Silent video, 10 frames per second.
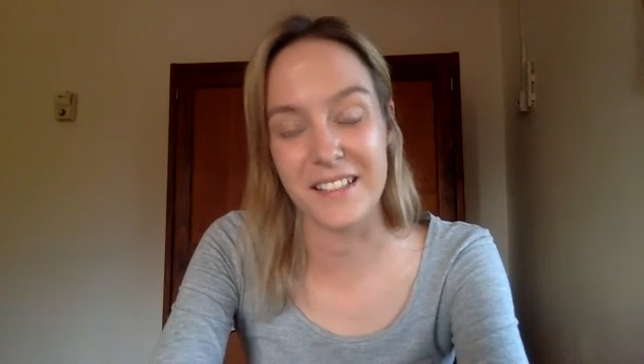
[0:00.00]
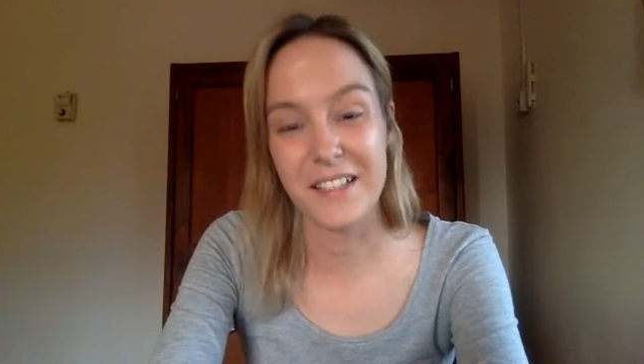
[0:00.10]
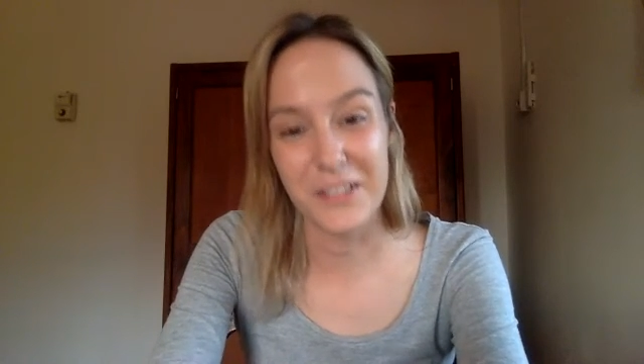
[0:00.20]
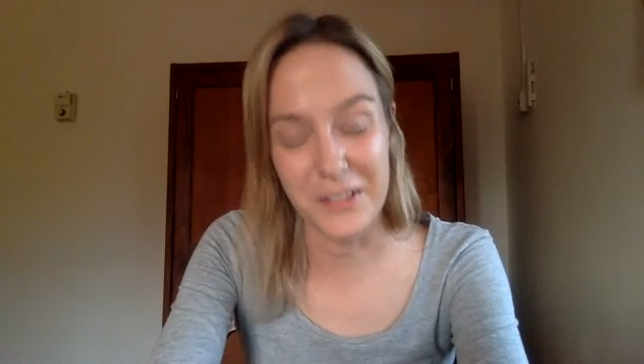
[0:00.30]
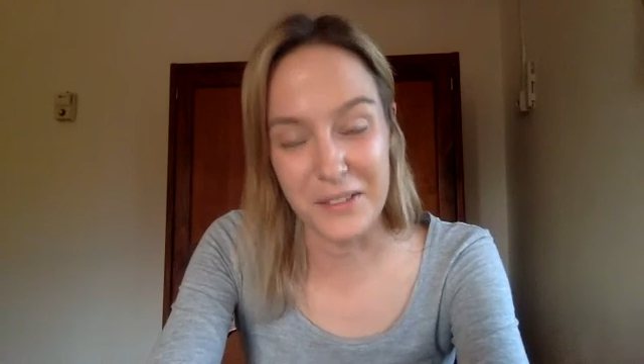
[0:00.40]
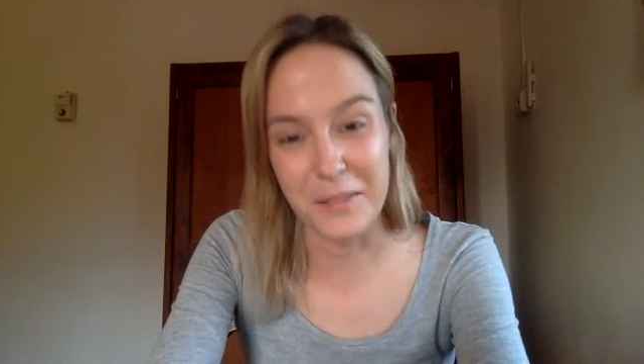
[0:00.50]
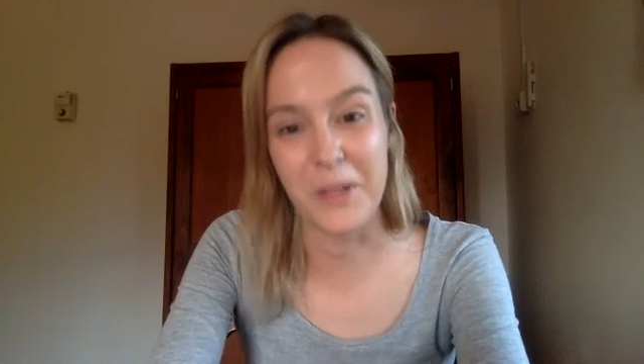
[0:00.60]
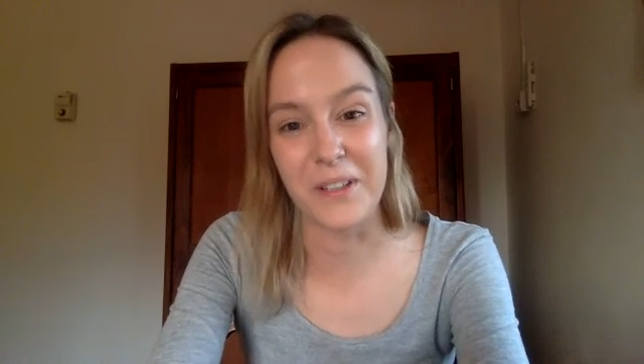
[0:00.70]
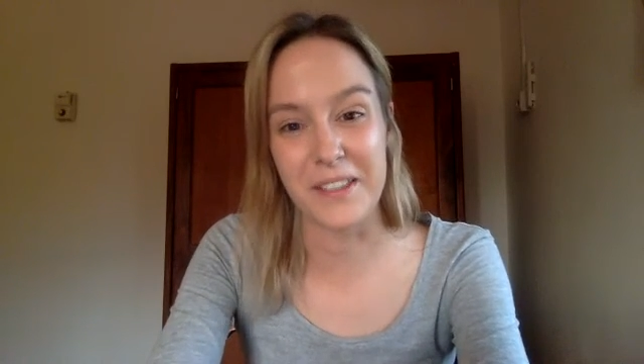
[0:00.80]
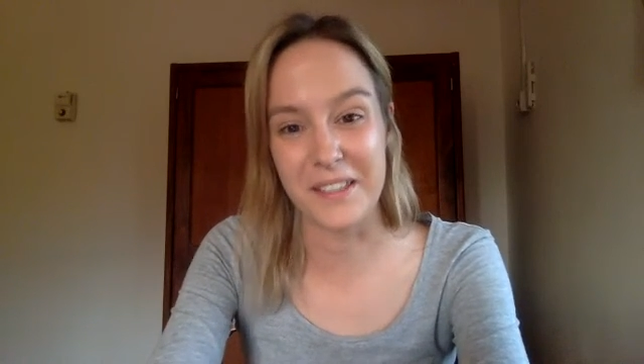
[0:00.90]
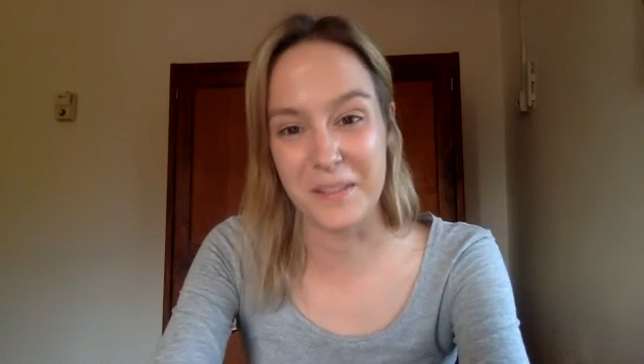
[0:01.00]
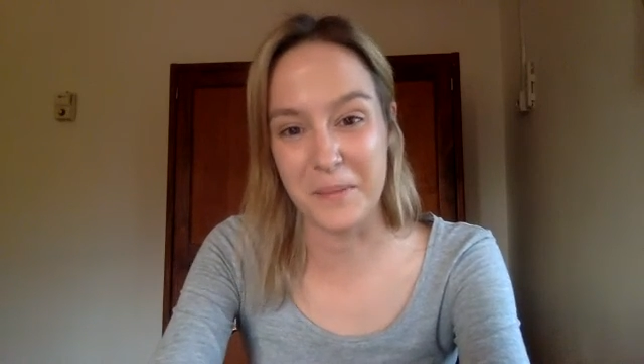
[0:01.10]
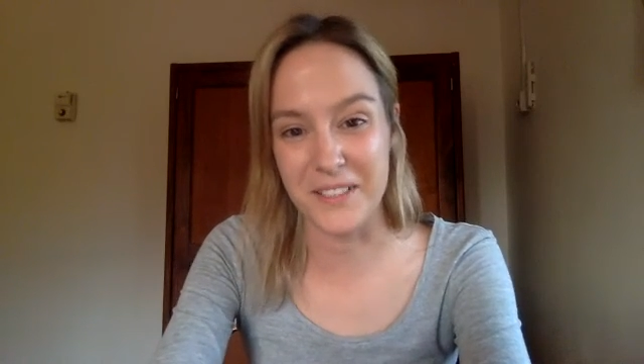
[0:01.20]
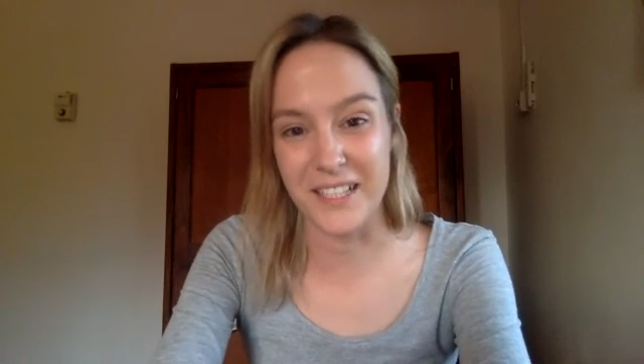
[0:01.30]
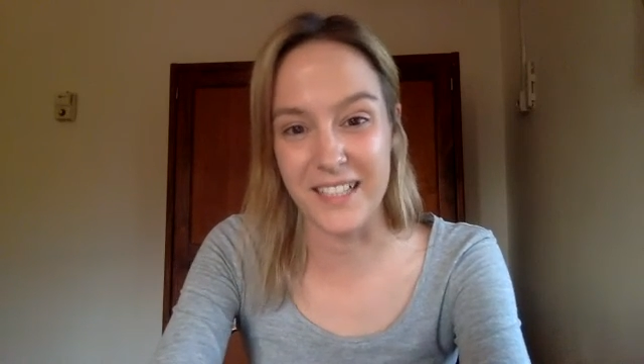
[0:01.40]
your support in this
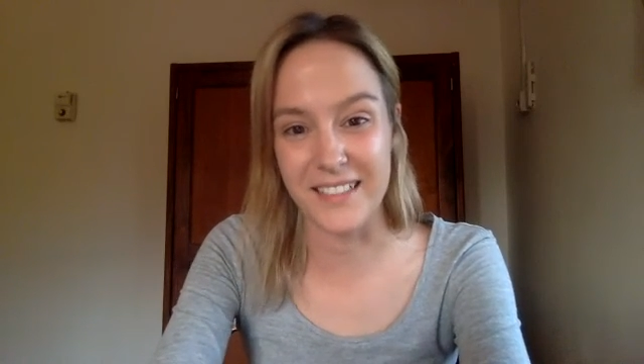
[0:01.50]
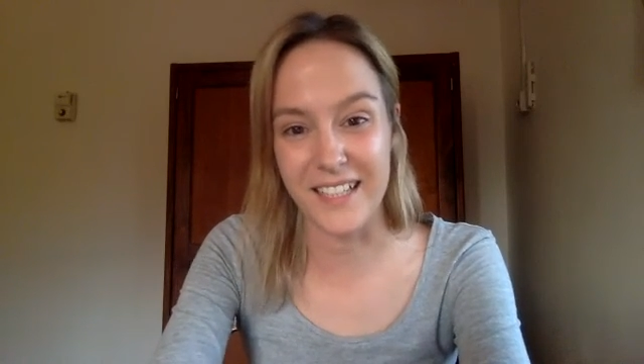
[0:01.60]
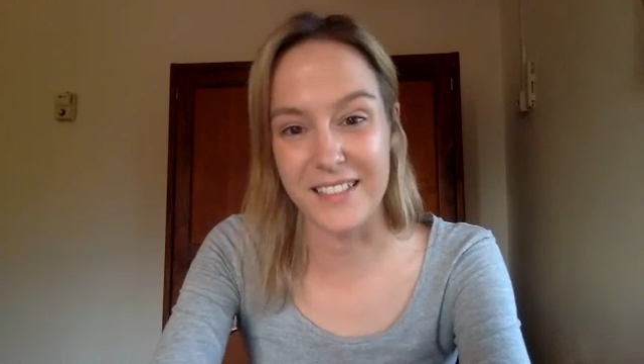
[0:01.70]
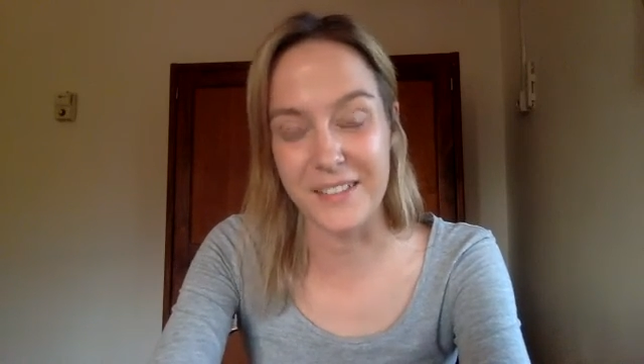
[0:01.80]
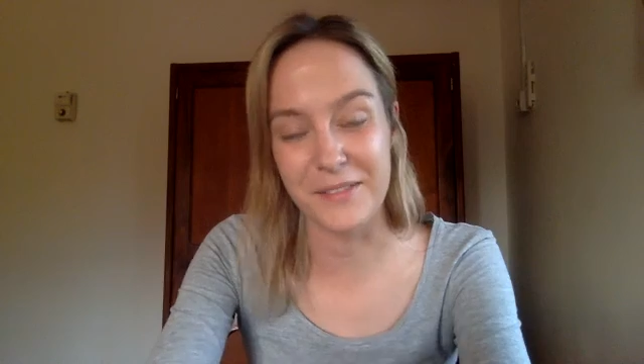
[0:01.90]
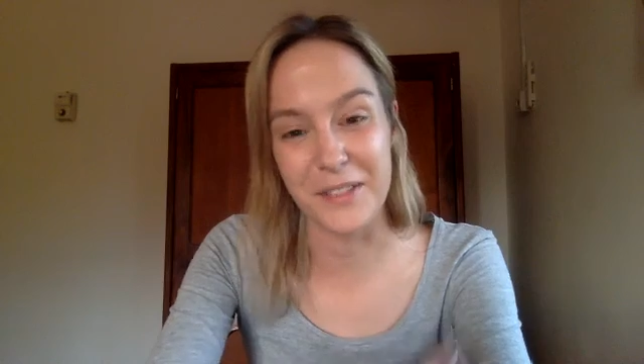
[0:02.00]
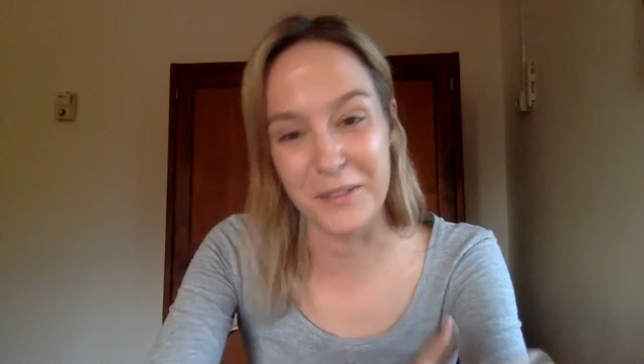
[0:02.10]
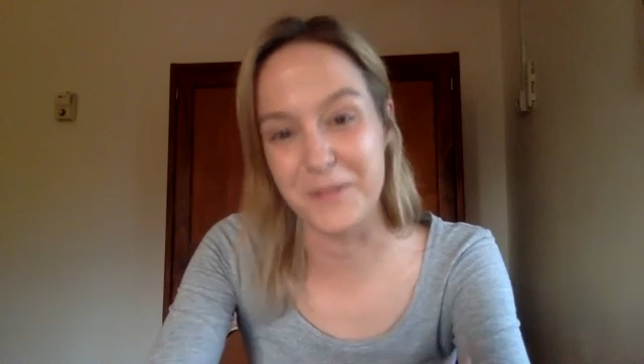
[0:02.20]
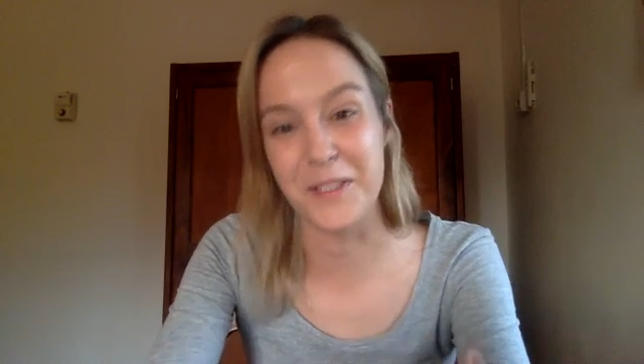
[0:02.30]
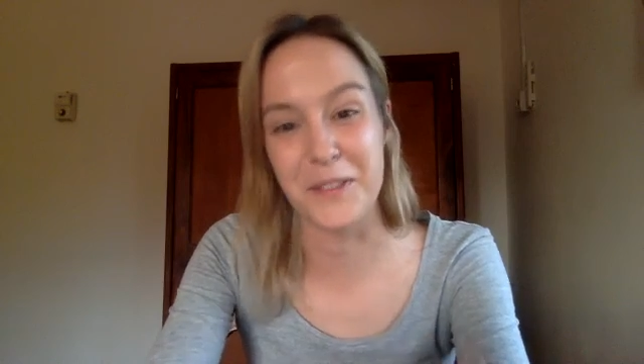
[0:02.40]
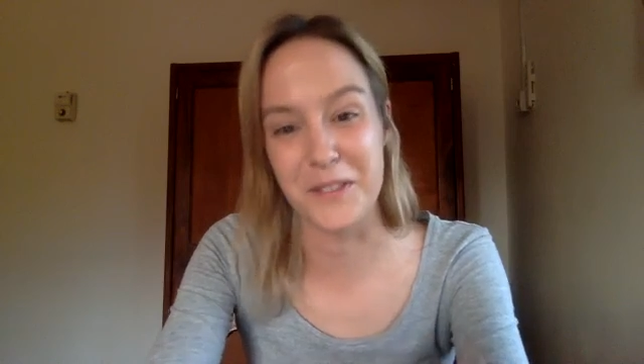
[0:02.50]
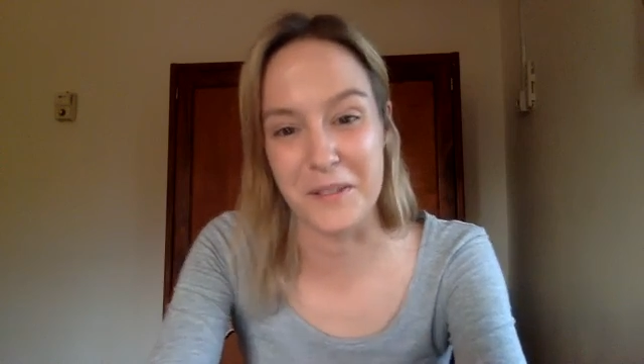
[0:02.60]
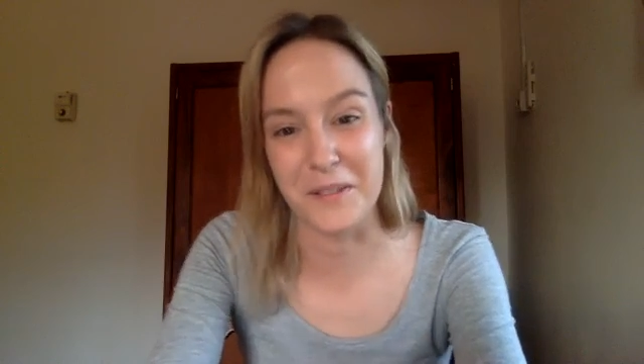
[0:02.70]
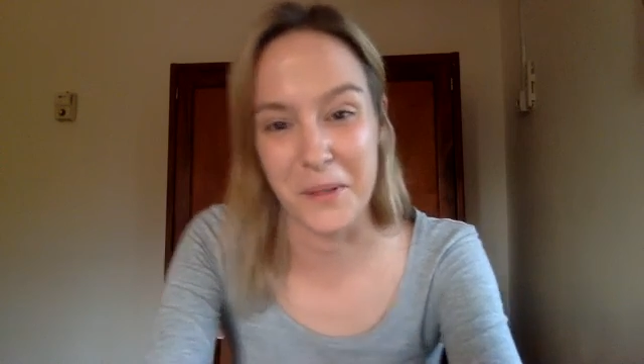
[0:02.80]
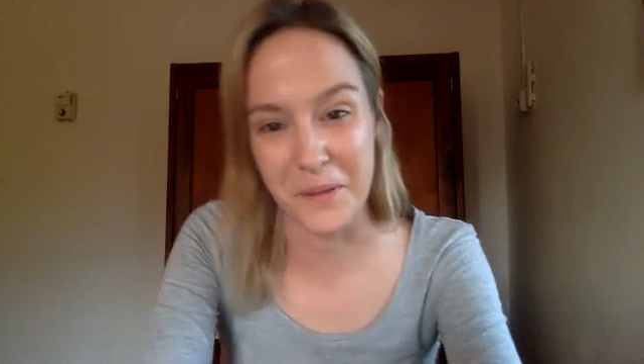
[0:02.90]
project and for your future
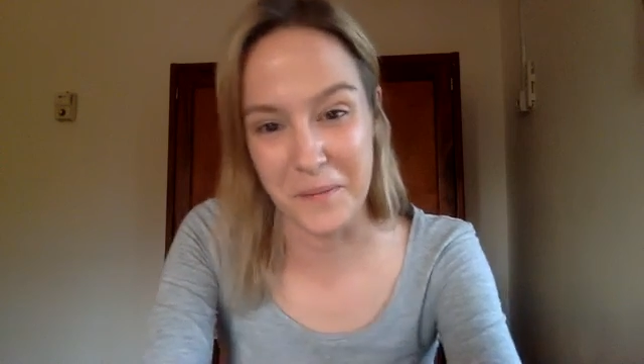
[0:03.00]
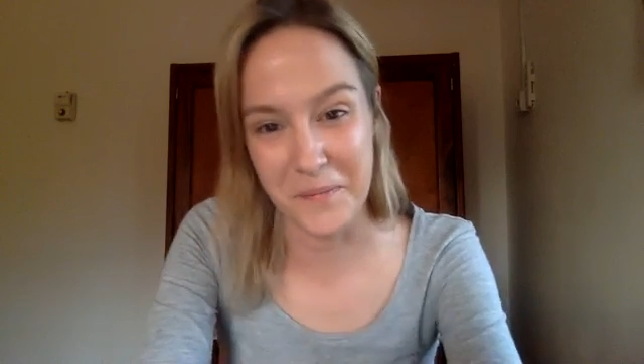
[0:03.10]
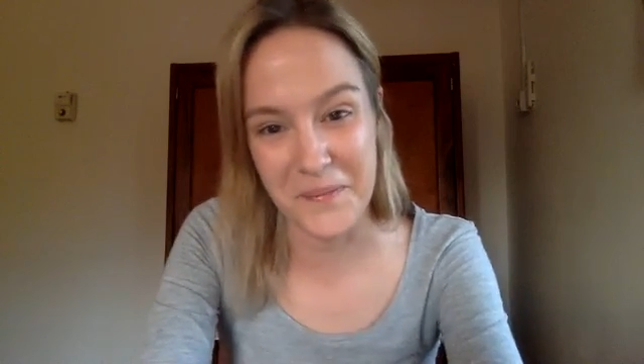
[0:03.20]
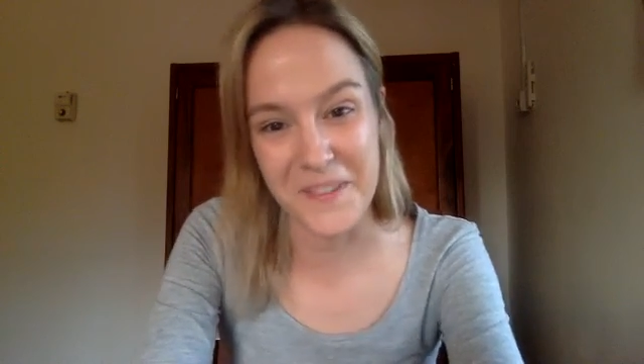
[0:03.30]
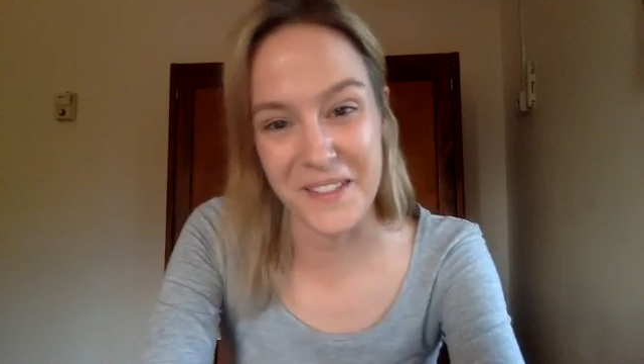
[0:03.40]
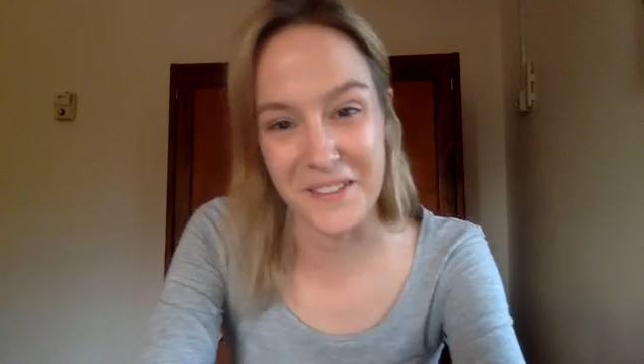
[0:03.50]
support. So